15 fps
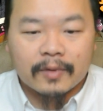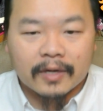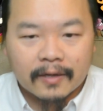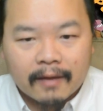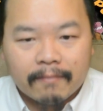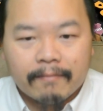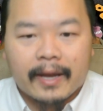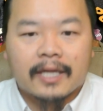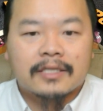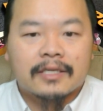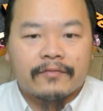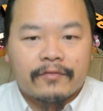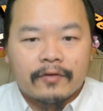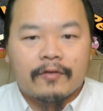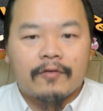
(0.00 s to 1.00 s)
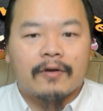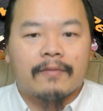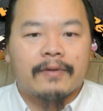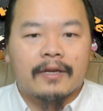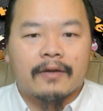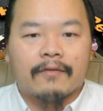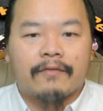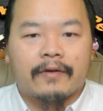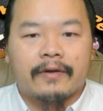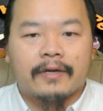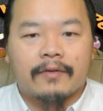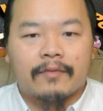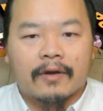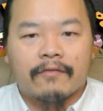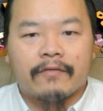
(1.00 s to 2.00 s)
But imagine if you grew up in a
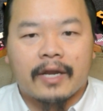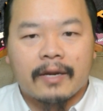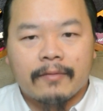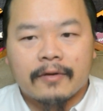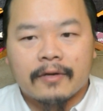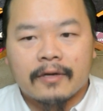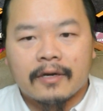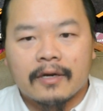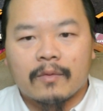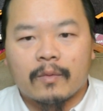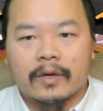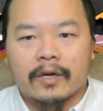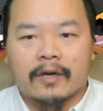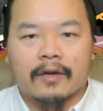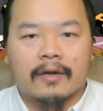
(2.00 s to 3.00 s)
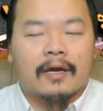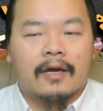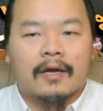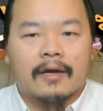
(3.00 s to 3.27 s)
very rough neighborhood where